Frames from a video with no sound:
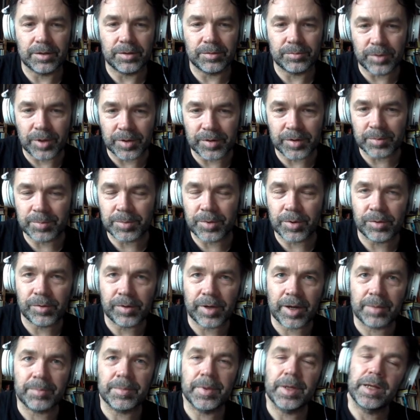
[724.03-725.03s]
run the
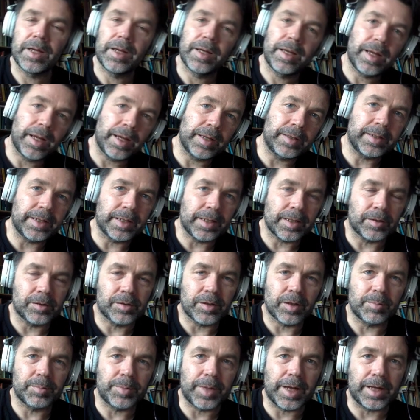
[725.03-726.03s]
program, and then I'll
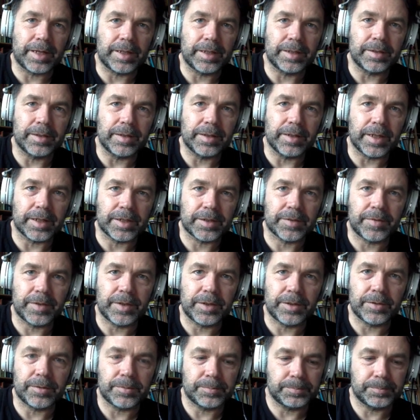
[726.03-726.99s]
come back in the next video.